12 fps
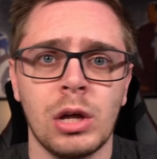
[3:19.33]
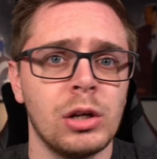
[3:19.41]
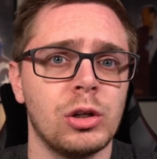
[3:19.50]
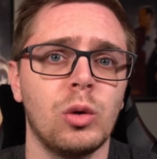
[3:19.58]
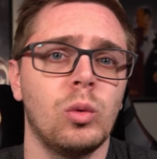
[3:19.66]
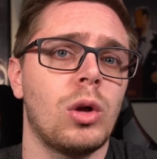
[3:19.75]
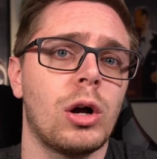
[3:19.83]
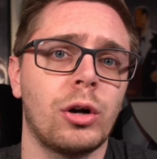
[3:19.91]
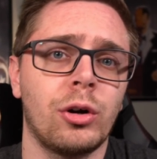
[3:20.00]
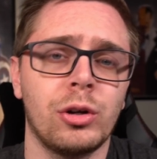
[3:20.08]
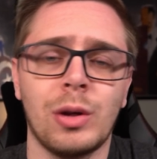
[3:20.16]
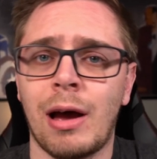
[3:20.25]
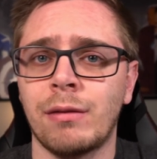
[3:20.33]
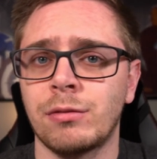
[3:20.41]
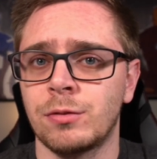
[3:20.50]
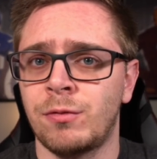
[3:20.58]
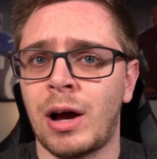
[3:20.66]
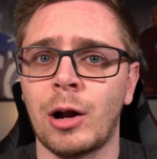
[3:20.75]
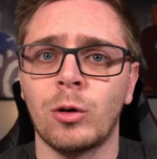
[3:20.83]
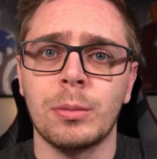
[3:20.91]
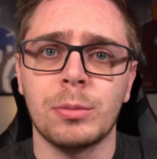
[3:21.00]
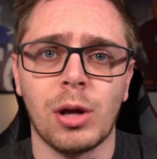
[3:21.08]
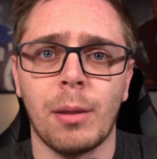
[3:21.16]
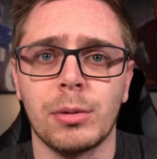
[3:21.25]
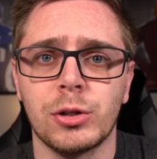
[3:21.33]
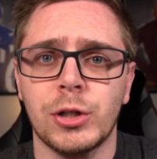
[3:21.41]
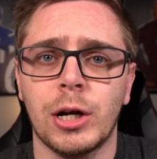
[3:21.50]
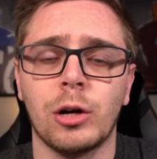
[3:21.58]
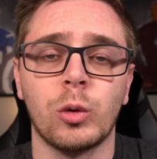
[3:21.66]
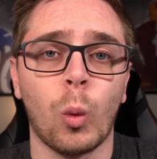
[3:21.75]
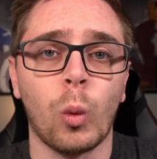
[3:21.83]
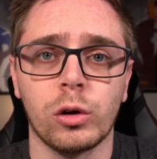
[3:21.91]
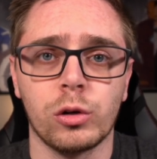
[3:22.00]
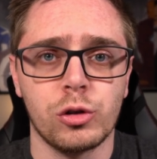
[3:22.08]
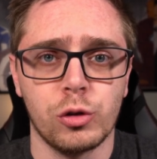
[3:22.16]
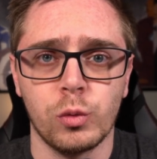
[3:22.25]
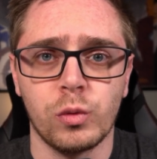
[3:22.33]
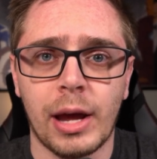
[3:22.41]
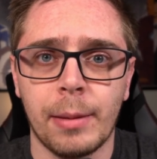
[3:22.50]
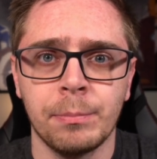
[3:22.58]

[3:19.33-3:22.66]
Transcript: No longer do you have to fire up Samba Share in order to do that.